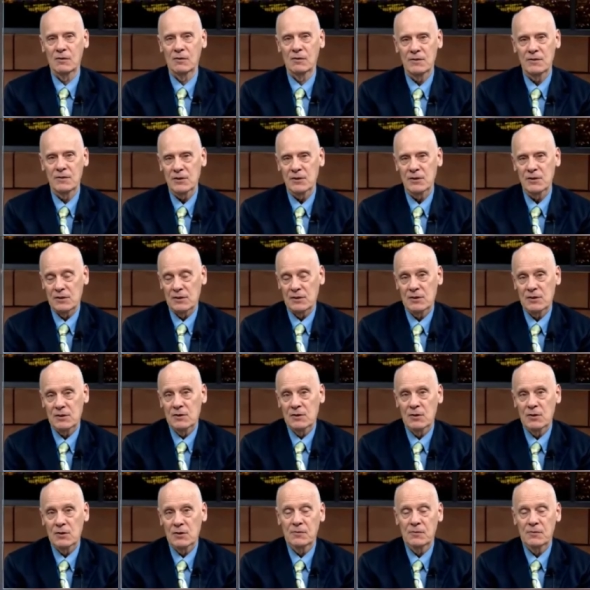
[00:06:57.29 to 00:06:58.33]
of physics.
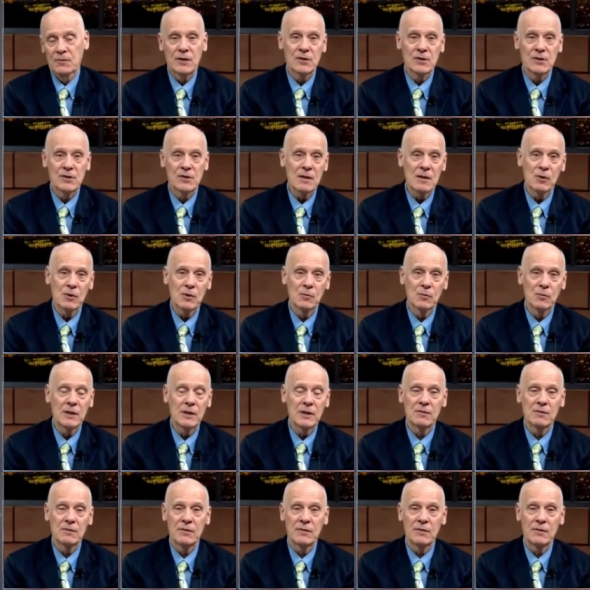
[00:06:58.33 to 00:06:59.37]
So, for example,
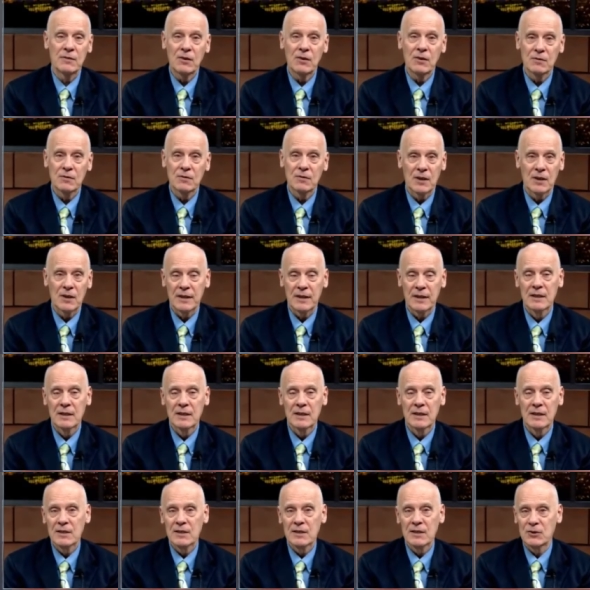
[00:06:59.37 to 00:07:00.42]
we can verify
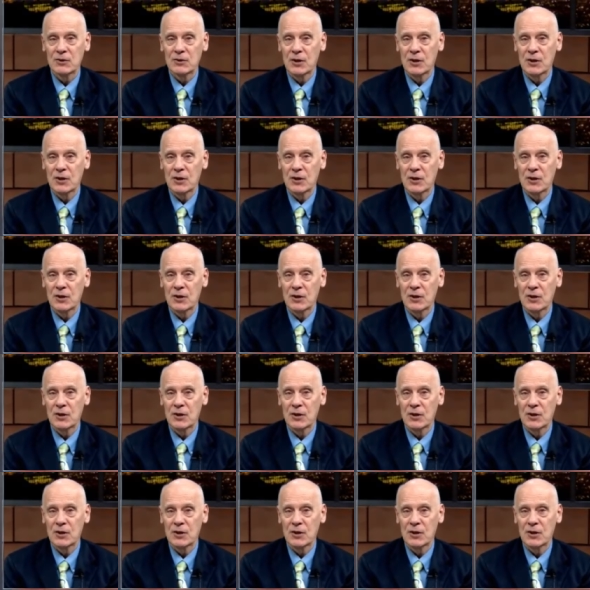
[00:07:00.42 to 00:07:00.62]
that